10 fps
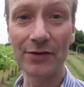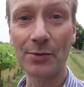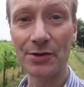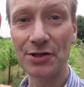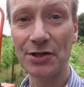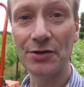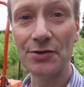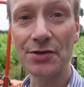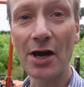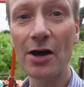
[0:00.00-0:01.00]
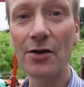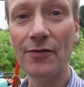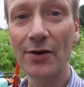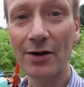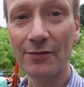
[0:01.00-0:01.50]
you want to use
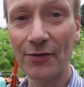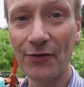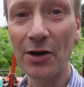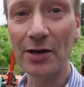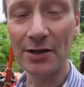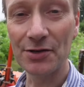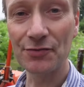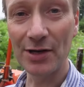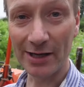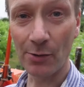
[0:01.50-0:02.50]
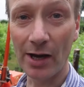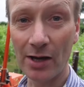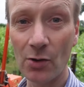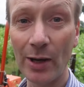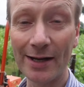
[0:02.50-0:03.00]
over the foliage really quite
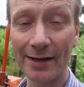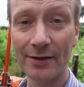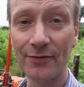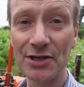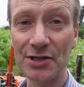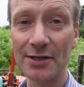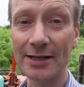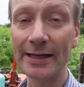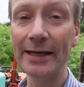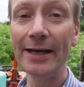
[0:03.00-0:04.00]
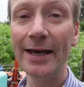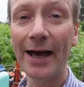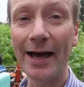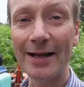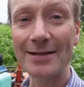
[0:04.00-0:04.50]
quickly and efficiently.
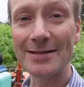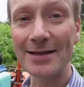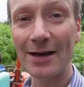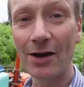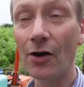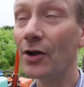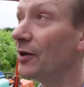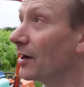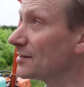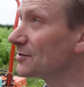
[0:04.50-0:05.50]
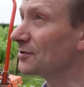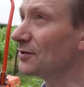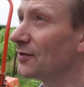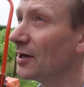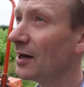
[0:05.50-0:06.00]
And on a nice sort
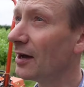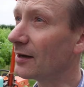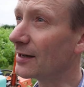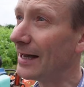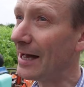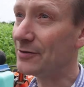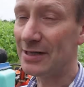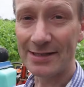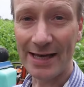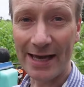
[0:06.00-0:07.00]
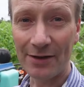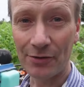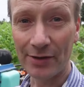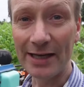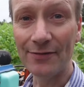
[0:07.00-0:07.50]
of cloudy day
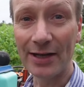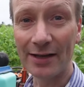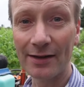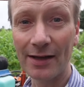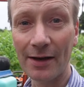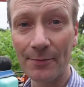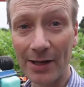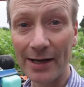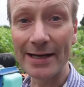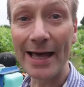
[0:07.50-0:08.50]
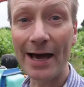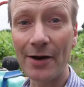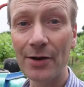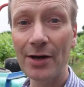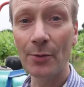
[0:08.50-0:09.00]
or evening like
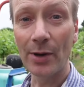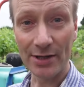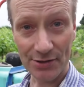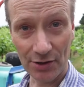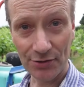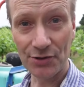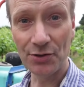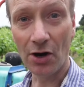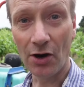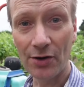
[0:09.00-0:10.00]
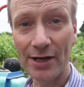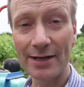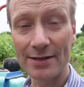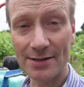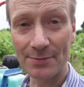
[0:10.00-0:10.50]
now, when it's not too hot and
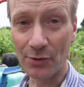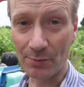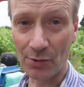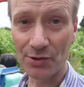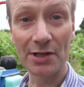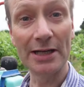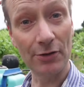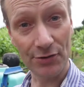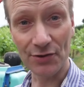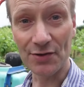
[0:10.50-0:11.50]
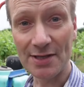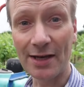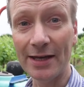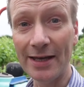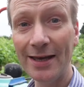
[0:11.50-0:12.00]
it's more importantly not too
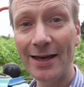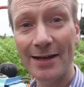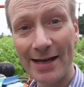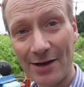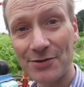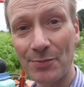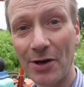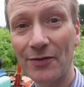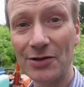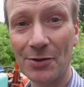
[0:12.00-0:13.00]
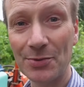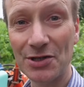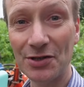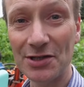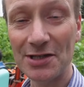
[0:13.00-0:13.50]
sunny, now is a perfect
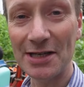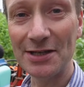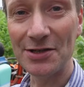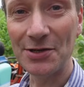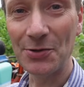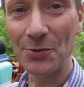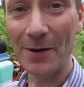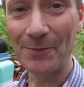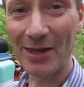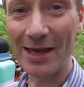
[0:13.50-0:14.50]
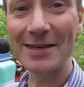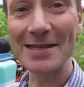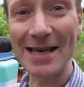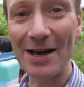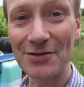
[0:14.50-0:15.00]
opportunity to get
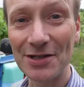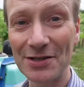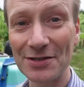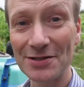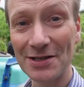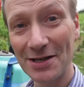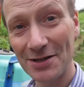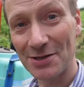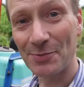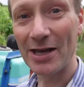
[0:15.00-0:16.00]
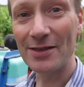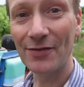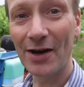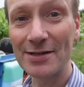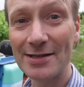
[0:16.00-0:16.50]
this out and spray the
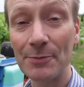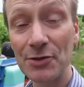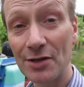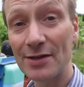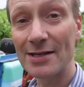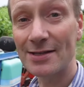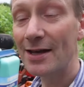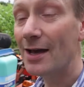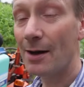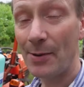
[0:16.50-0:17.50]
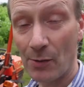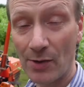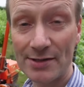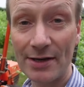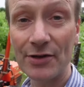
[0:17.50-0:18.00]
vines. Now, I'm doing this about
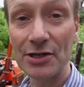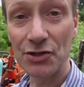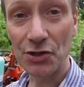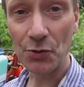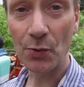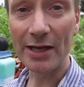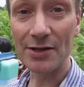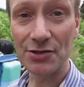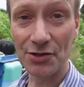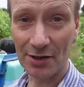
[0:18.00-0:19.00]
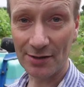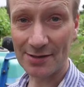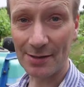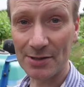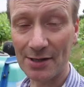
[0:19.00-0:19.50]
once every 2 weeks during the
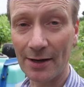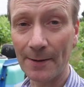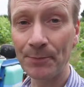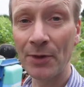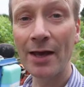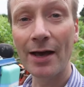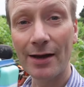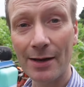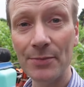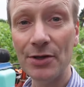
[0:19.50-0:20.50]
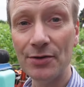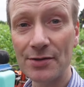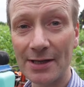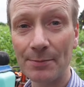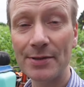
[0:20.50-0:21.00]
summertime, and I'm
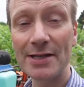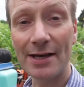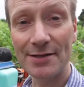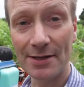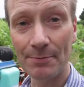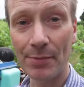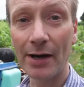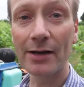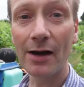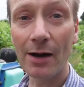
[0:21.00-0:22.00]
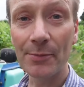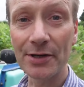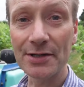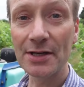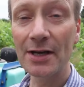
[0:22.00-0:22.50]
using potassium bicarbonate,